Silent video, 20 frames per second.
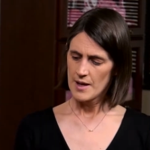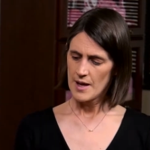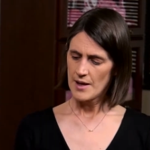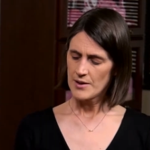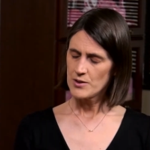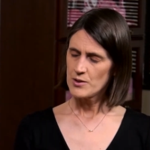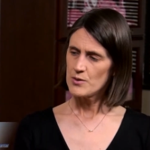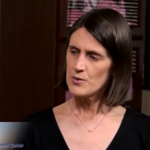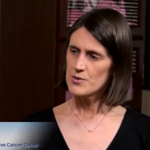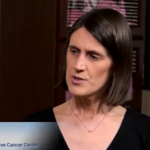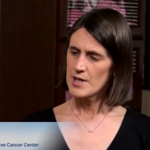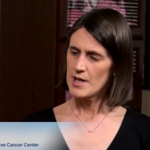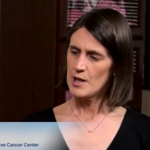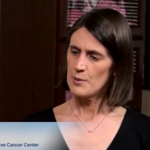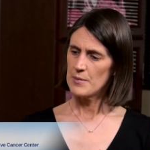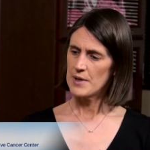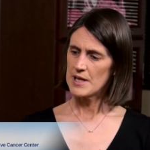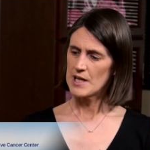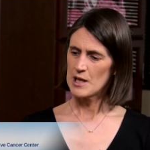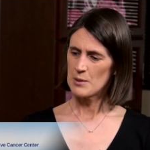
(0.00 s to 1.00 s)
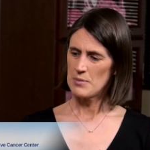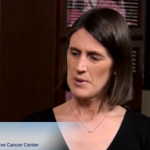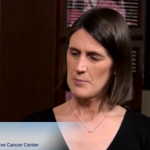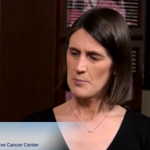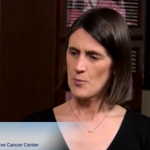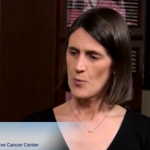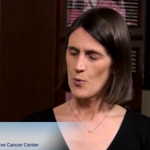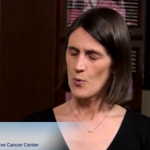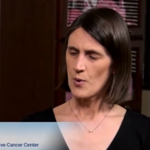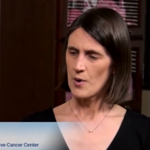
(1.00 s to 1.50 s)
Can you tell me a little bit
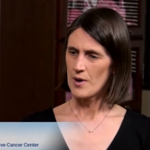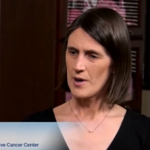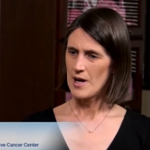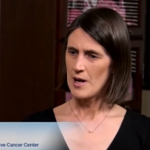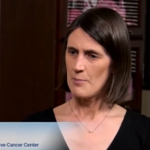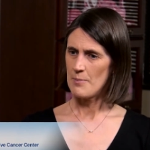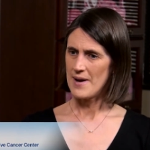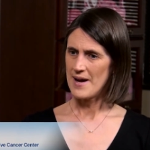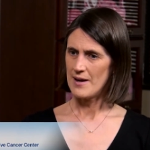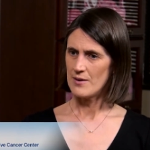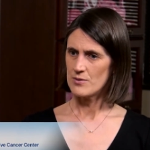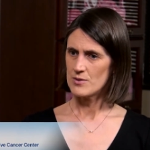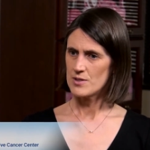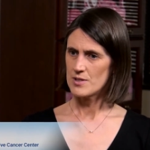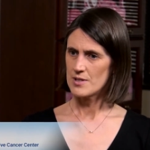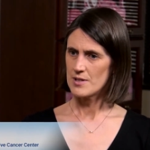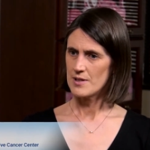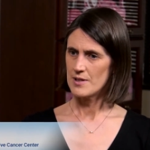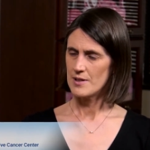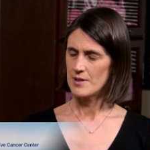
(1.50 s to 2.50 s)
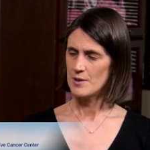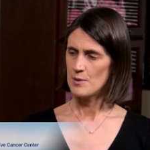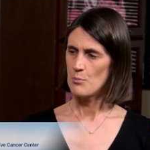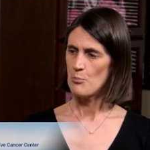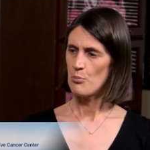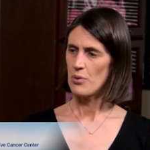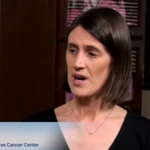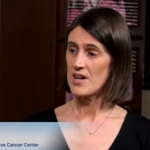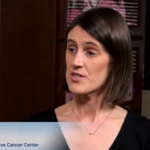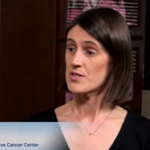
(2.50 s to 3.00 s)
more about
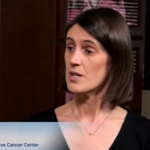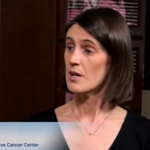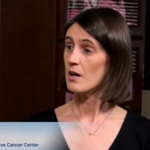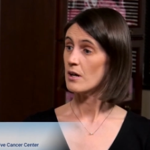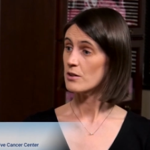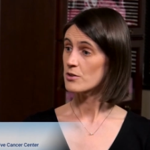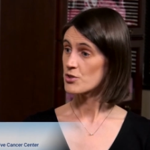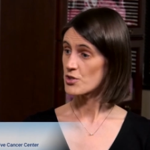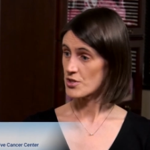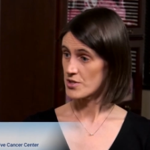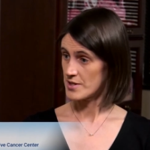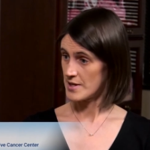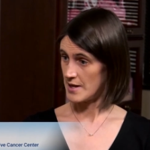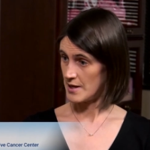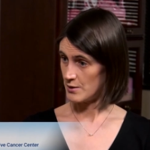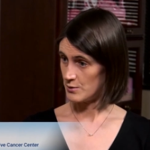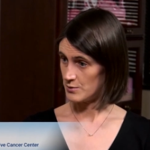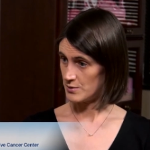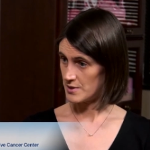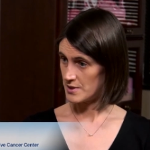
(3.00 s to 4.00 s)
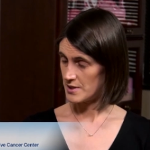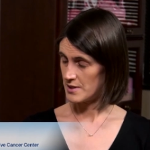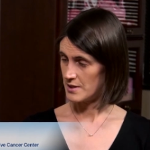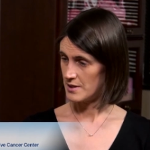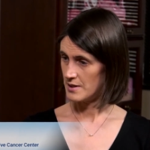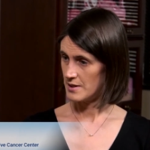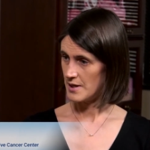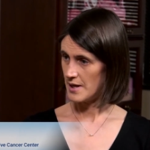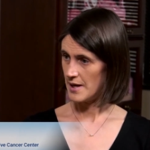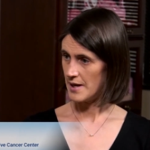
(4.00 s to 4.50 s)
breast ultrasound
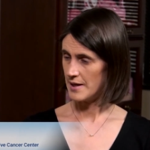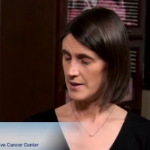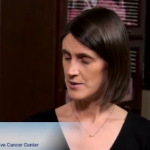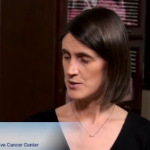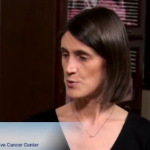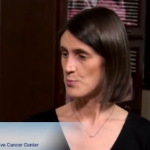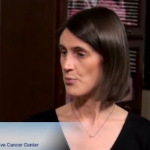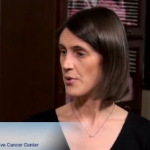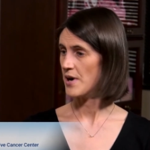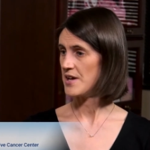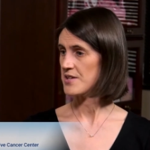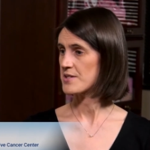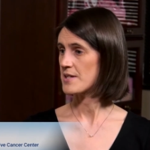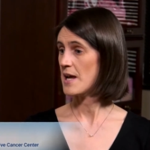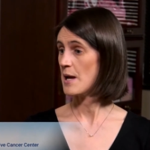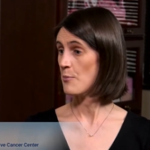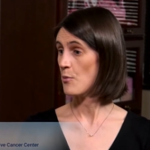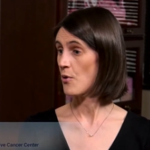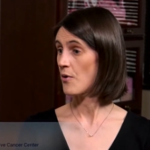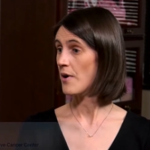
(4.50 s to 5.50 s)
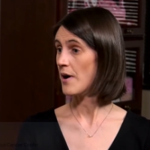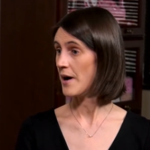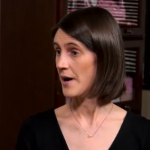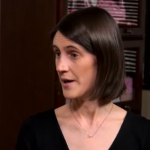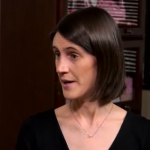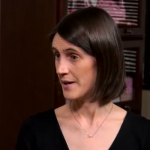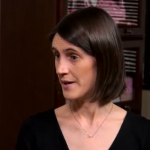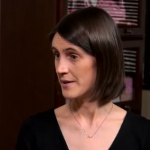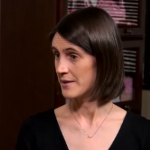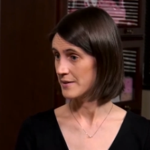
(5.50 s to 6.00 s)
and mm-hmm. breast
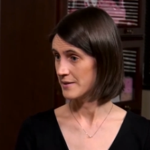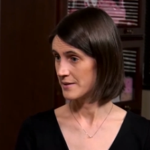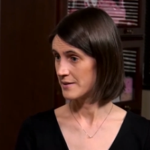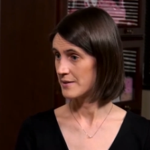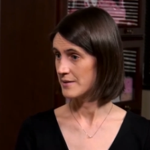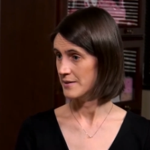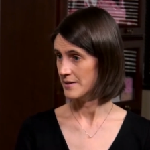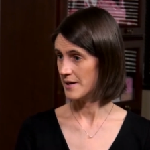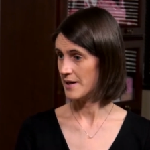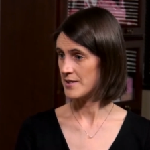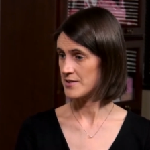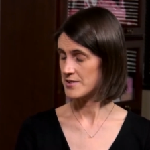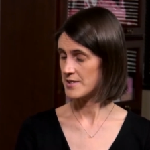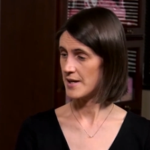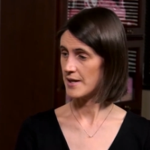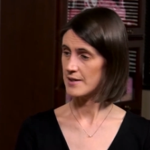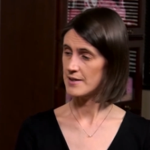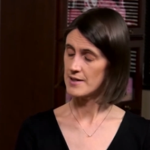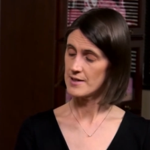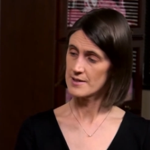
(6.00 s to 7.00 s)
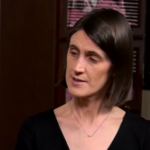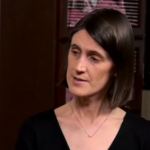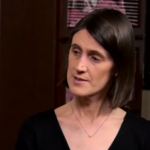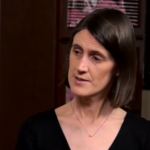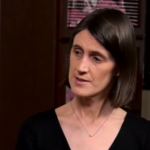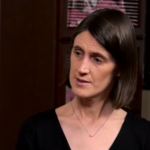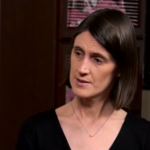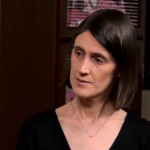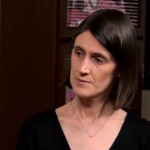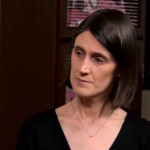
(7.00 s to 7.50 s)
MRI as techniques?